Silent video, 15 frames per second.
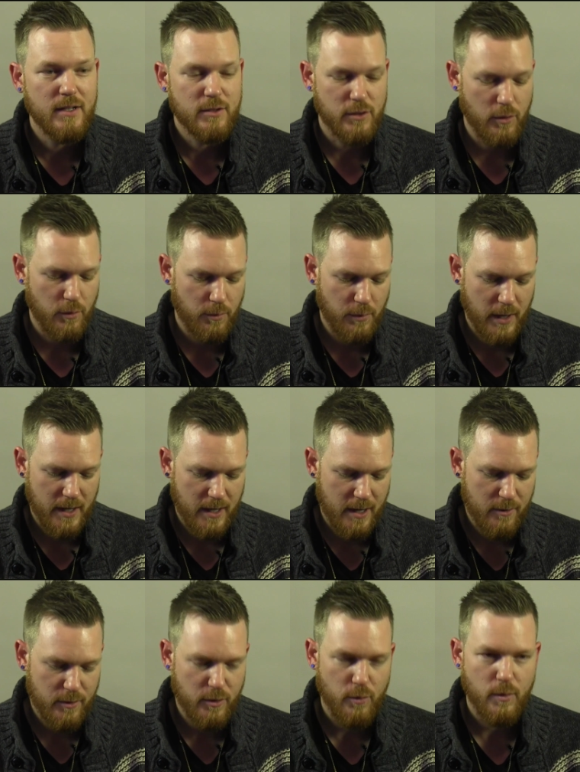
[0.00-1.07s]
So by
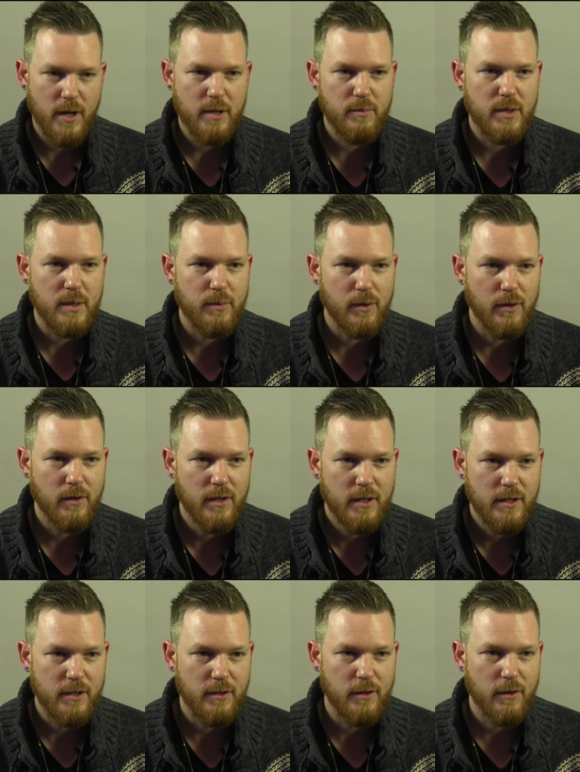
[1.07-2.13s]
hiring the right people,
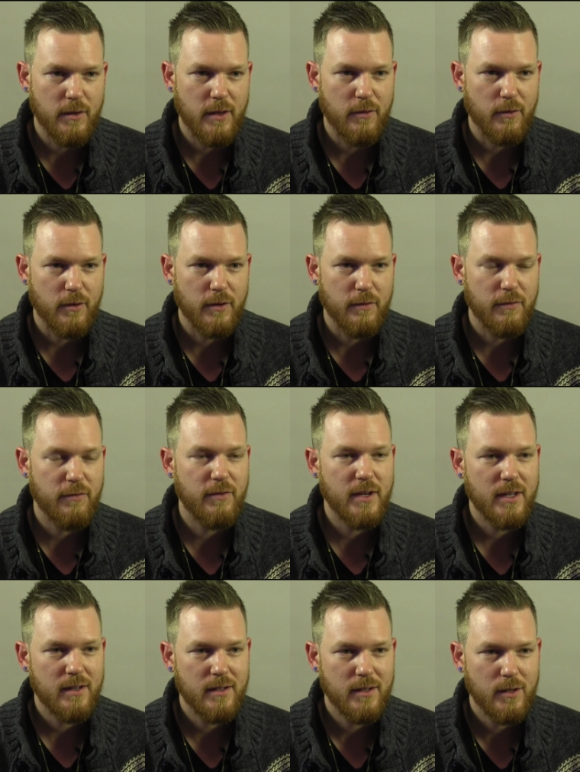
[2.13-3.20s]
you know that they're going to
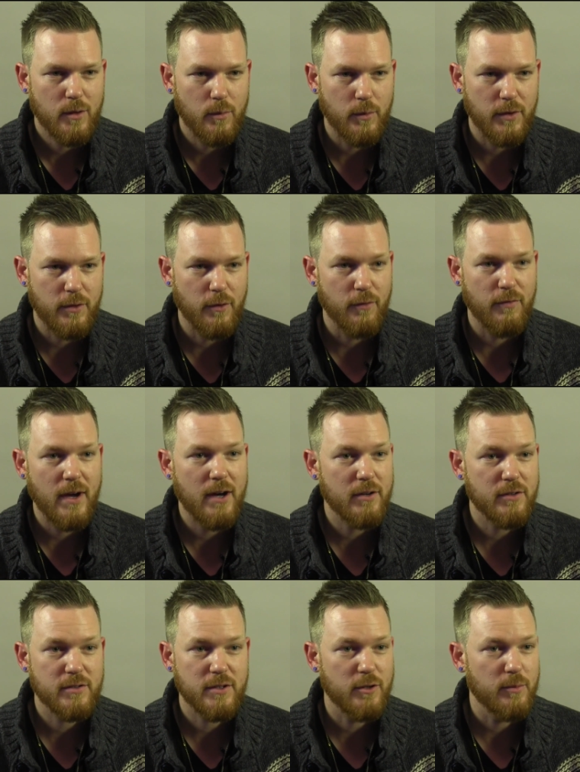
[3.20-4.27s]
fit with your
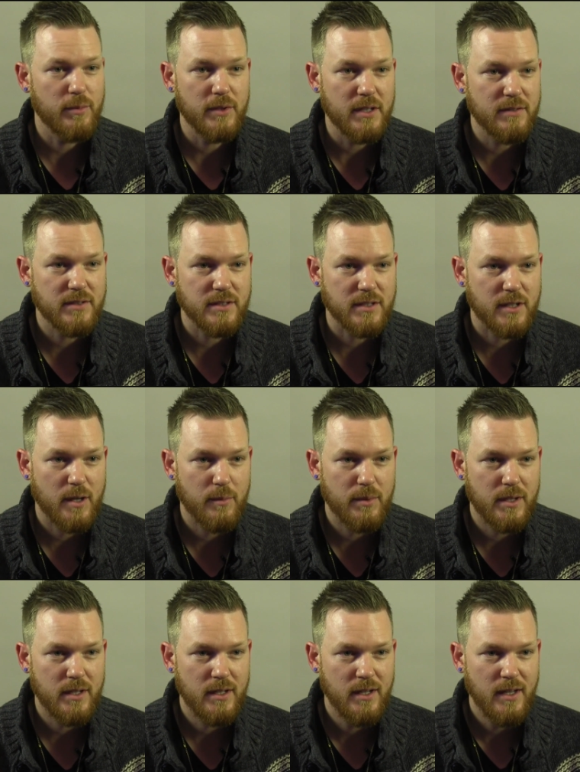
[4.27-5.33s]
values and your beliefs as a
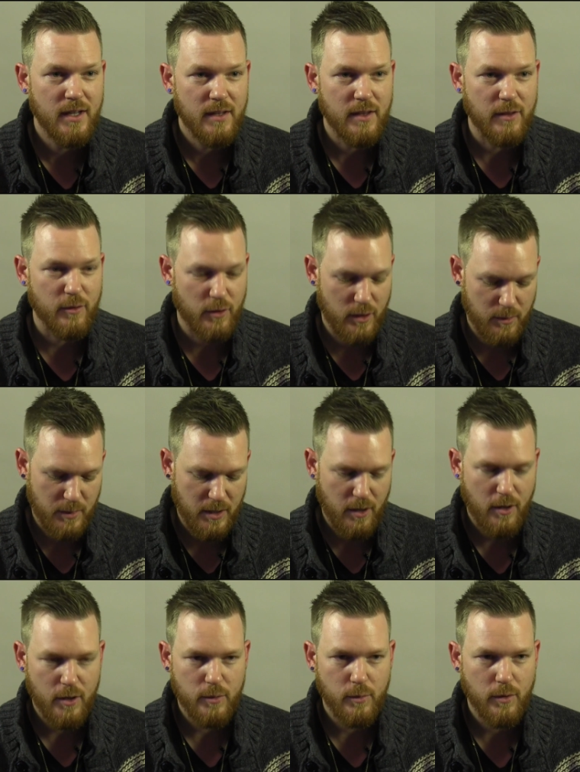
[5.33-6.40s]
company, that they're going to be
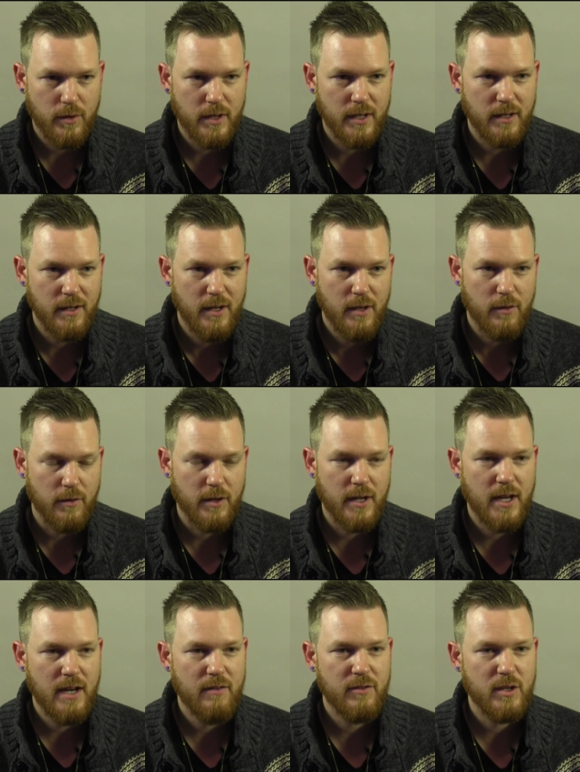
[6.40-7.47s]
hardworking, they're going
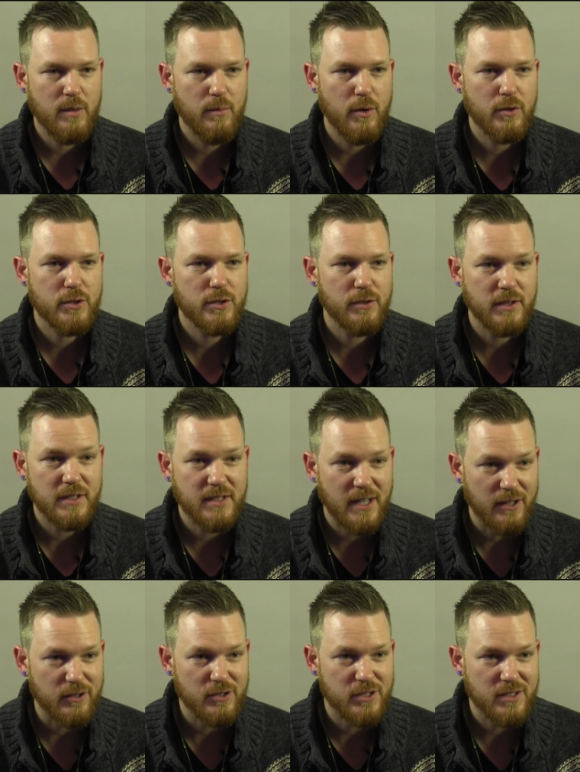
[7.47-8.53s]
to have the emotional
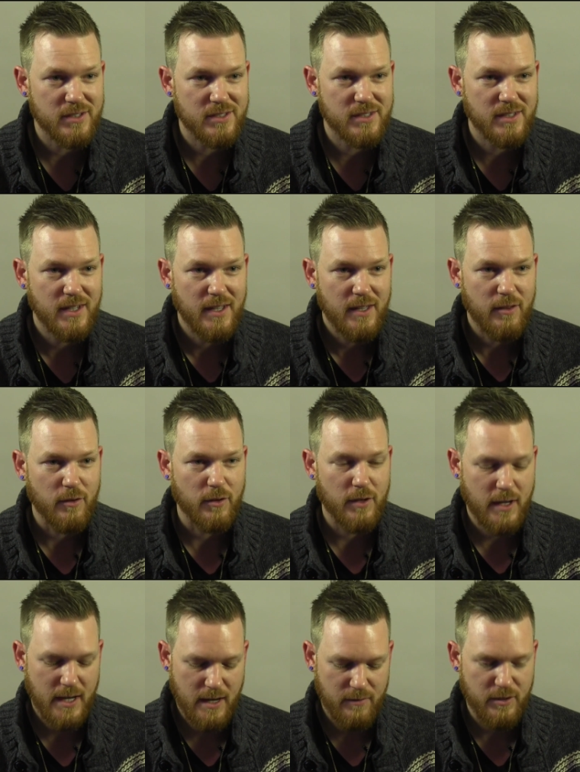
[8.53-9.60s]
intelligence, they're going
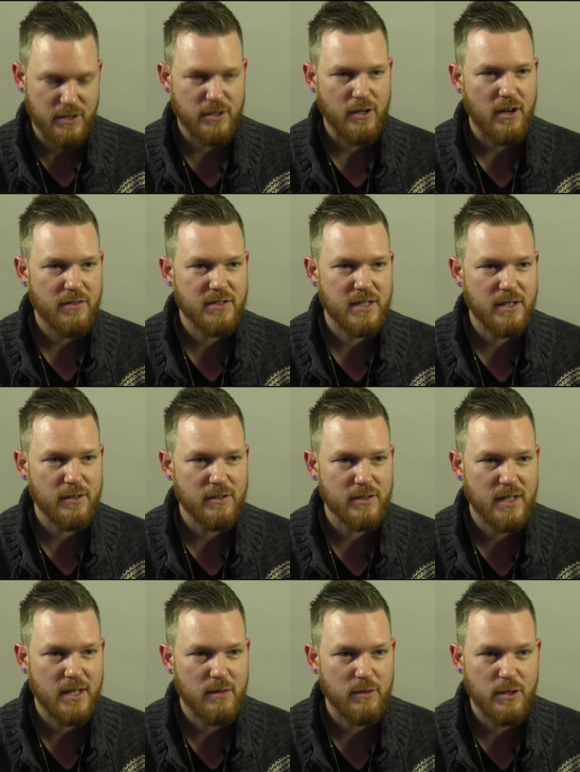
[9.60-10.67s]
to have the soft skills
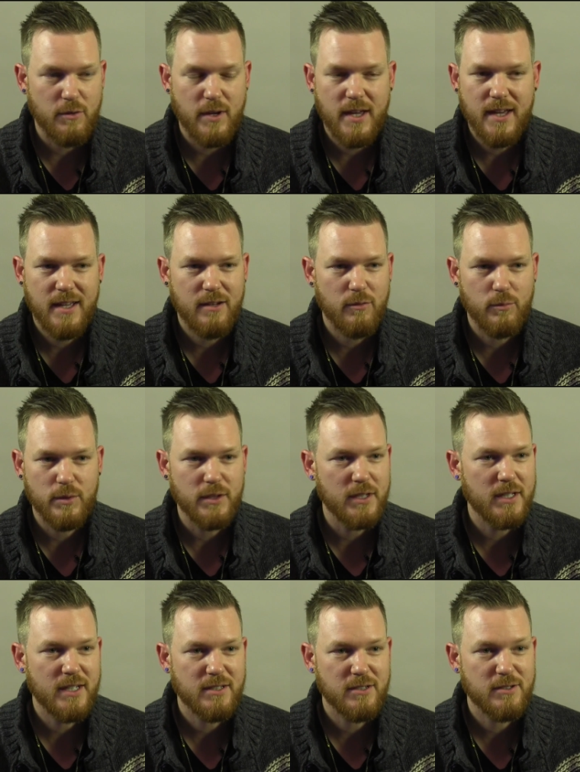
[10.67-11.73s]
that you can't
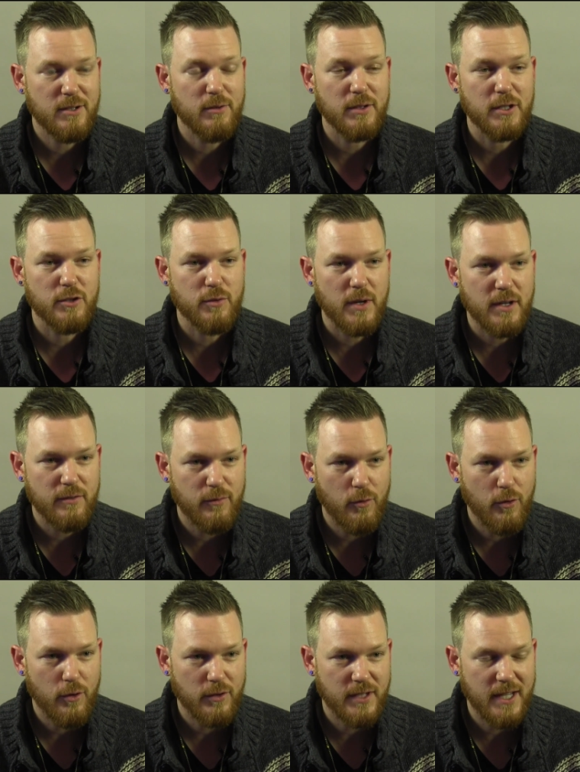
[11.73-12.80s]
really necessarily train
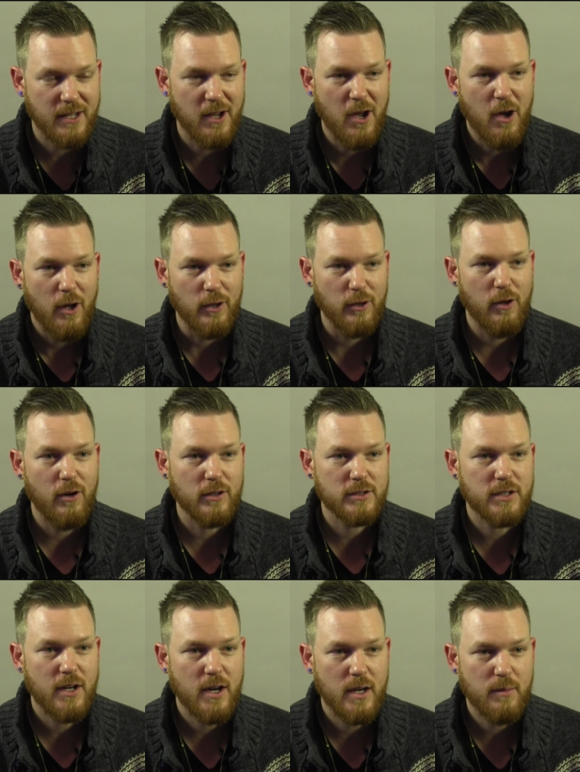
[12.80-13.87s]
for or take a long
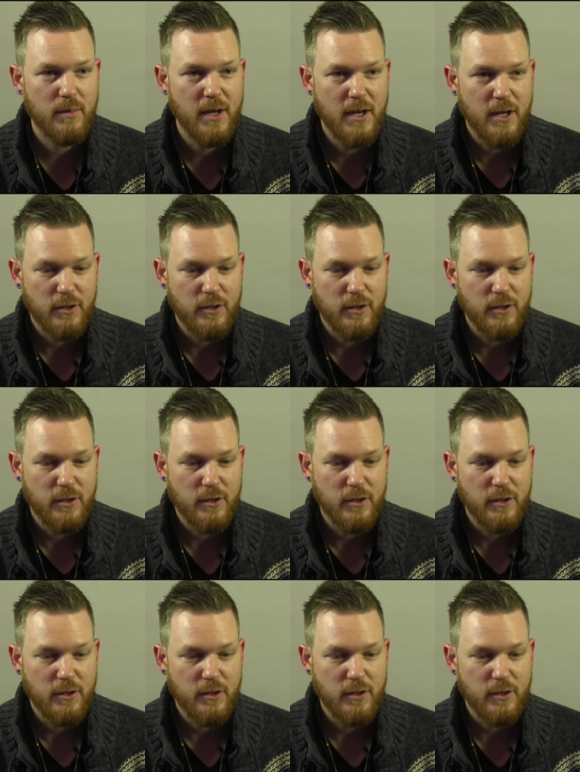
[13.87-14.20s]
time